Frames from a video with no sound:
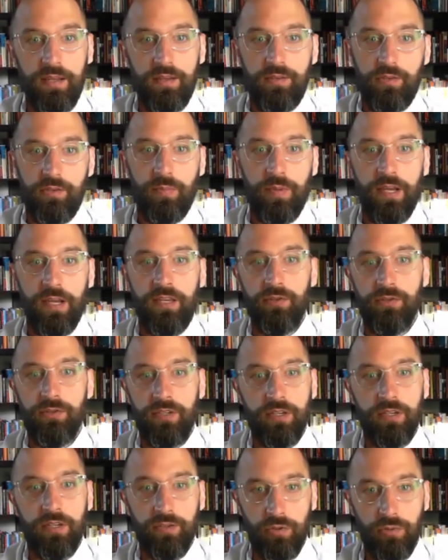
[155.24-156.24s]
So by
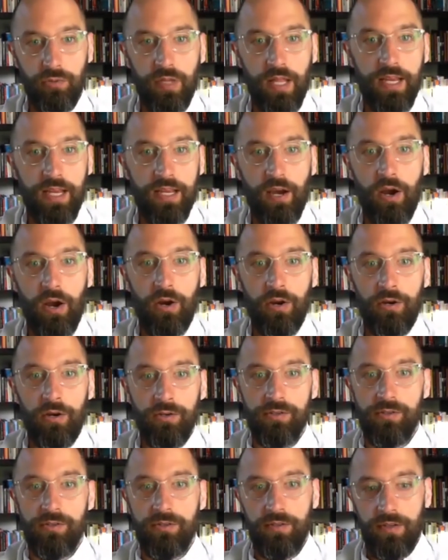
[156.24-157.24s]
using a tool like
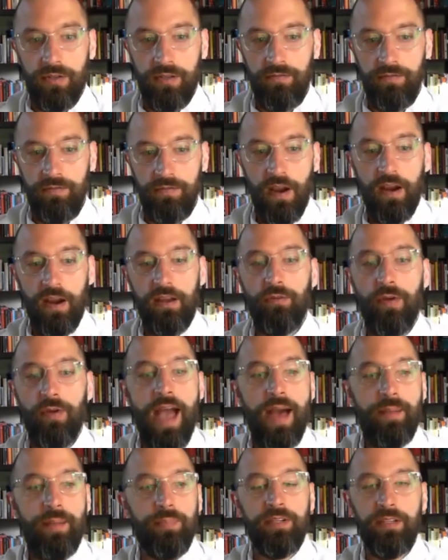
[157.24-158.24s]
ours, very
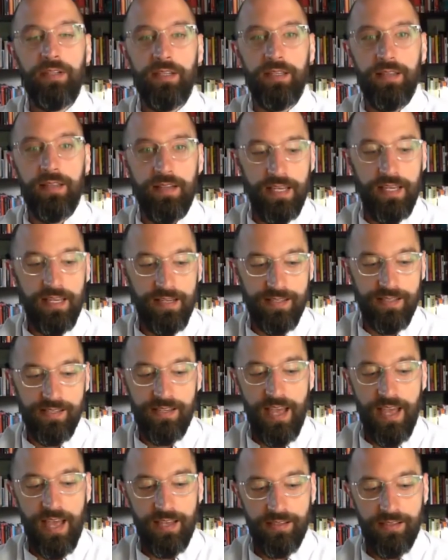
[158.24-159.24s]
rapidly, they can
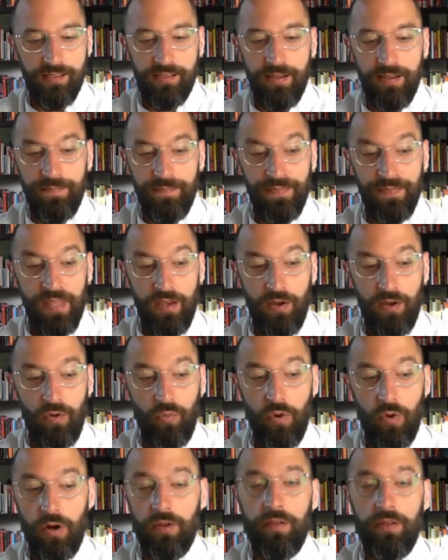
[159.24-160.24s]
assess
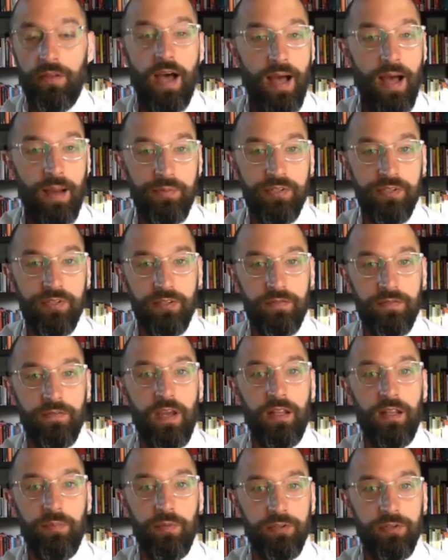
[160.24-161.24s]
what are the options
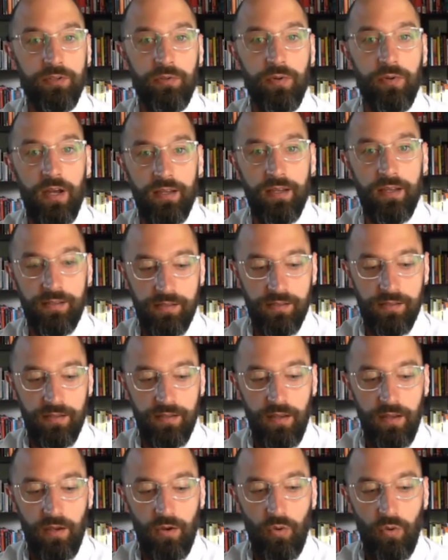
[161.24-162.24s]
available to us,
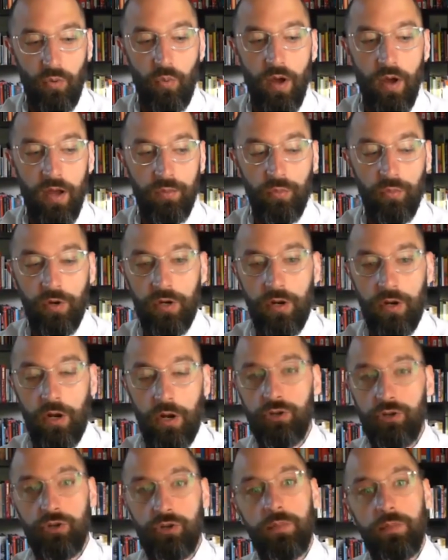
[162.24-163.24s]
what would
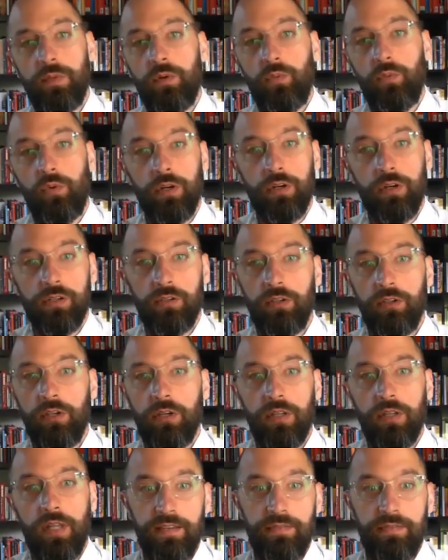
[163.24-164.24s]
our treatment works
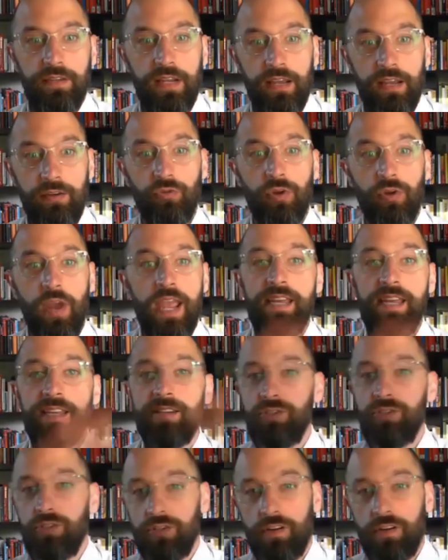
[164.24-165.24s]
look given a
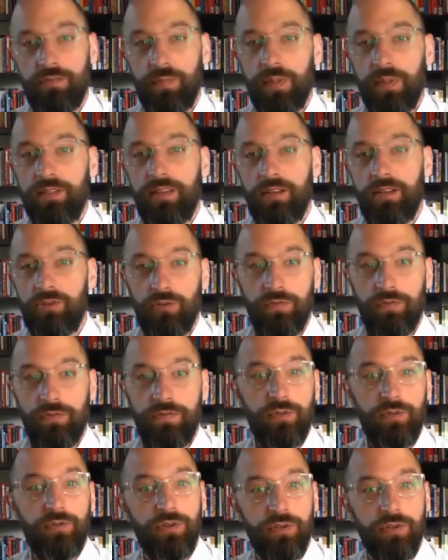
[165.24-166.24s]
range of potential
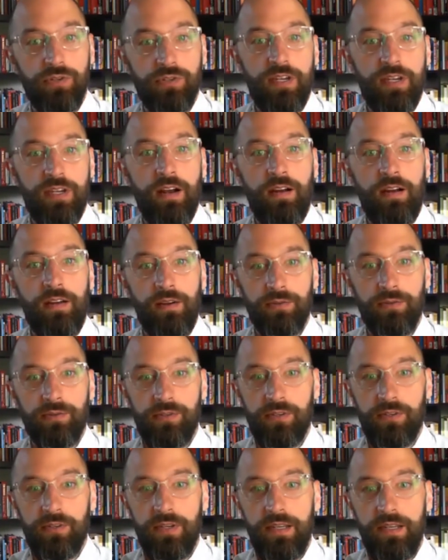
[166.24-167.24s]
future
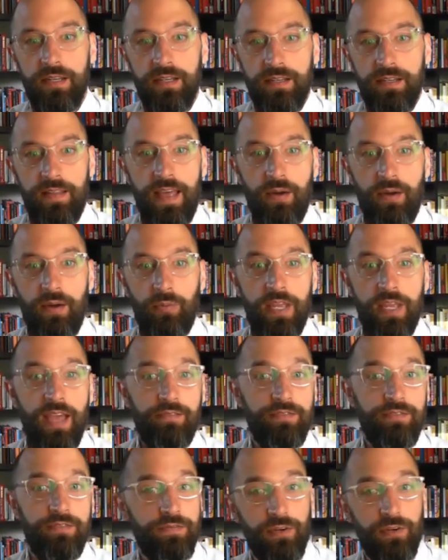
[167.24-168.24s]
scenarios that we
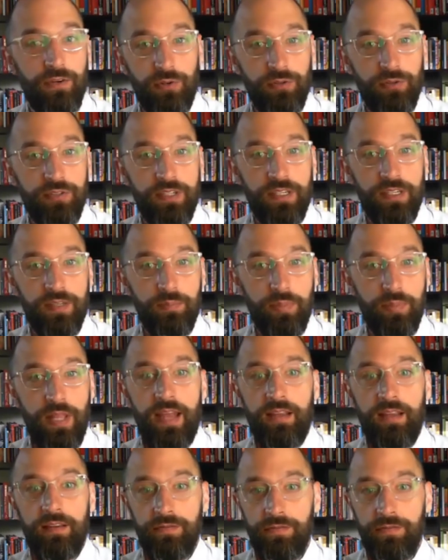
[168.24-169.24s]
have difficulty
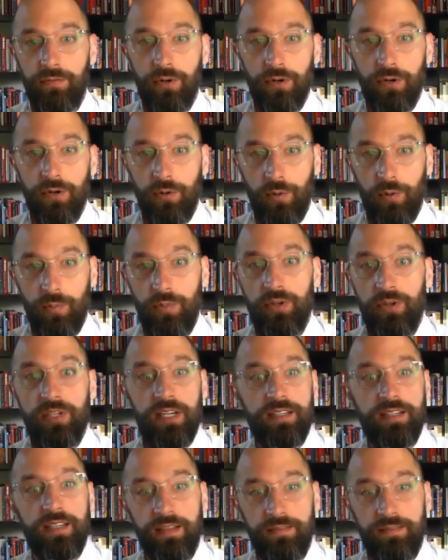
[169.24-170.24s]
planning for or
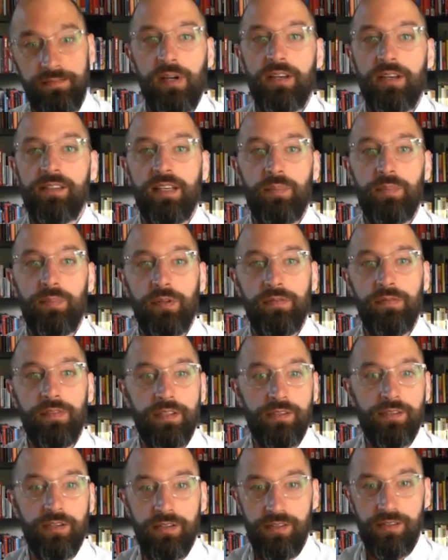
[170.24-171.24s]
predicting. One example of
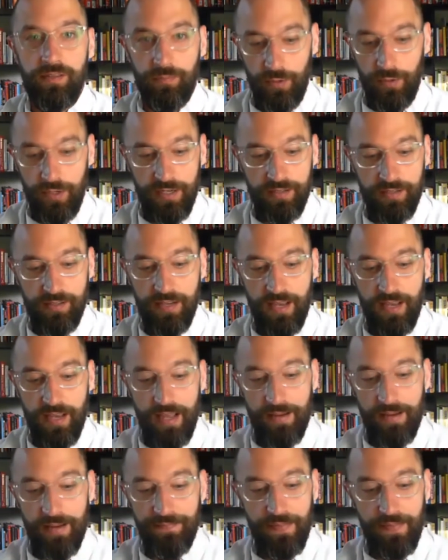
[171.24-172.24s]
this we could
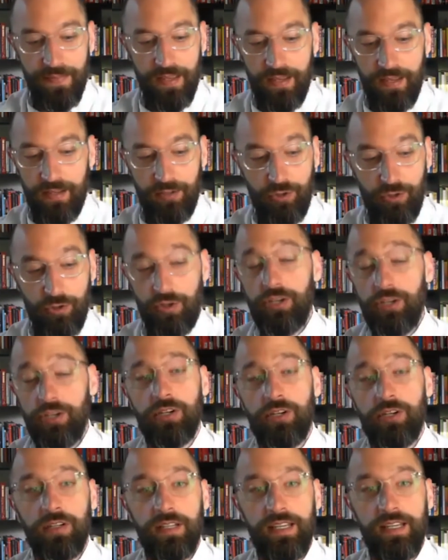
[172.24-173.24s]
say,
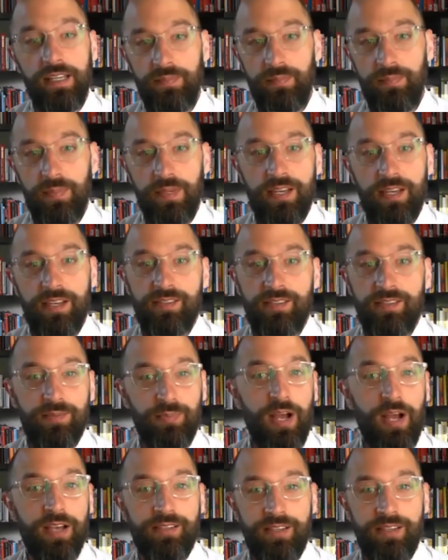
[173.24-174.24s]
traditionally, because this
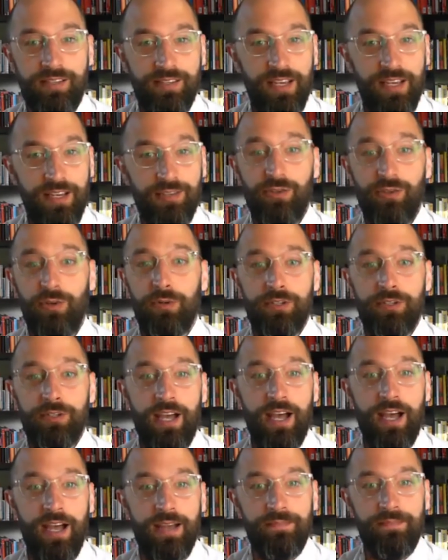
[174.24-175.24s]
process takes so much
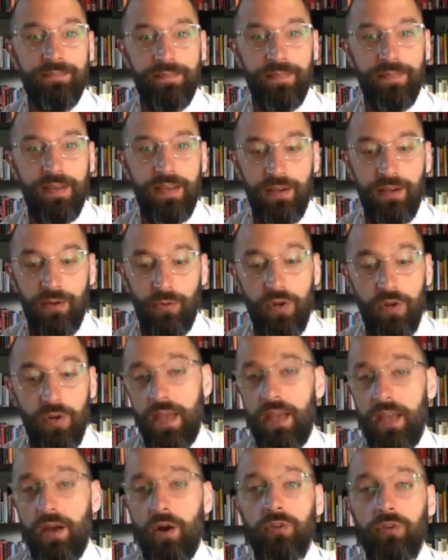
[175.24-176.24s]
time, we
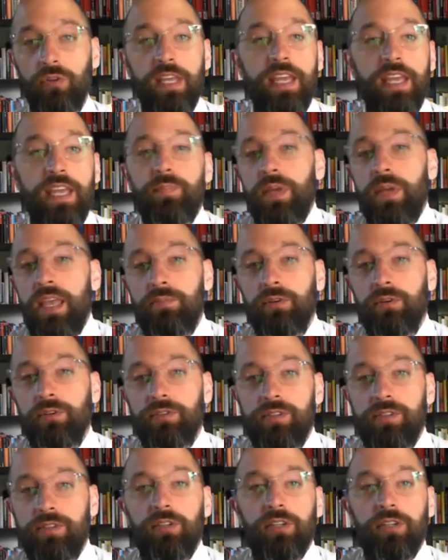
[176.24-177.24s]
may only be able
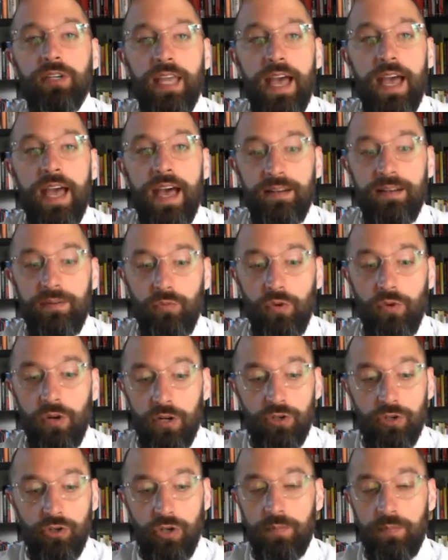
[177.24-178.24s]
to look at what
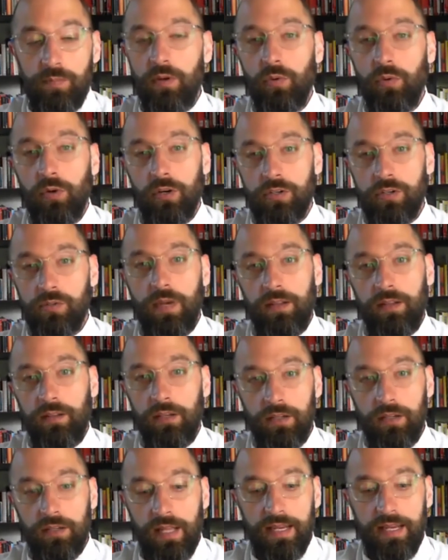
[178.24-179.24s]
a treatment works might
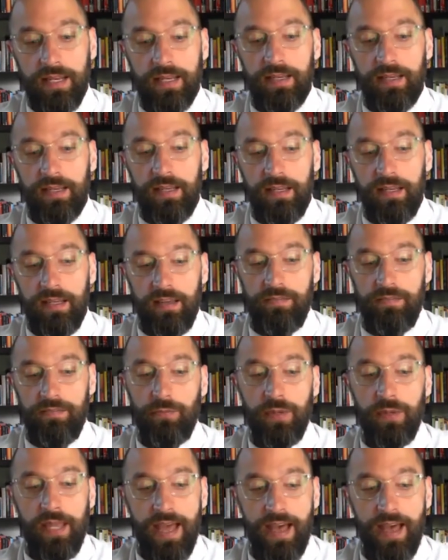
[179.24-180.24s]
look like if
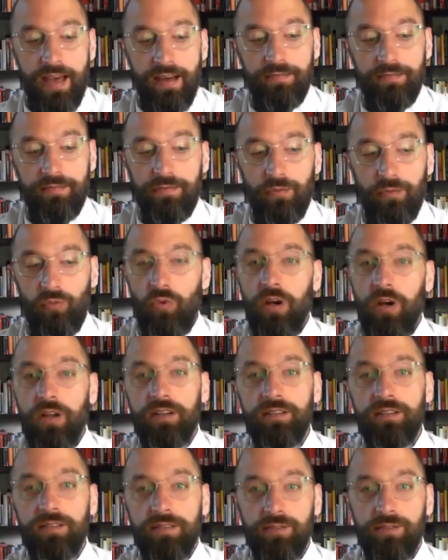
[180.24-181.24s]
we have
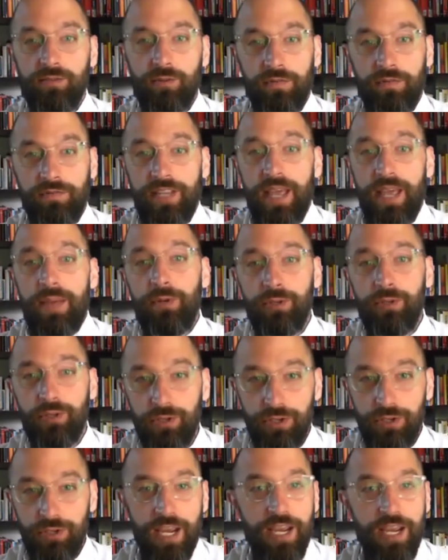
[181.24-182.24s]
one sort of
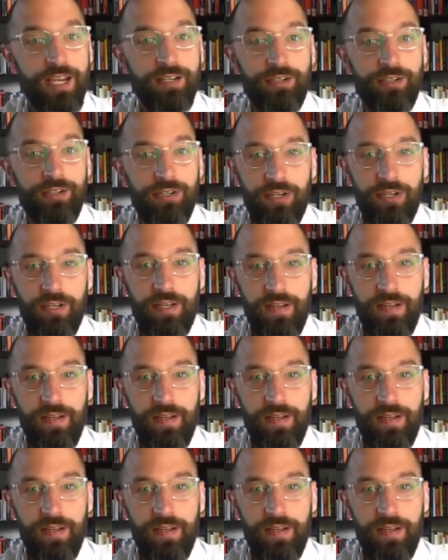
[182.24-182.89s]
temperature change,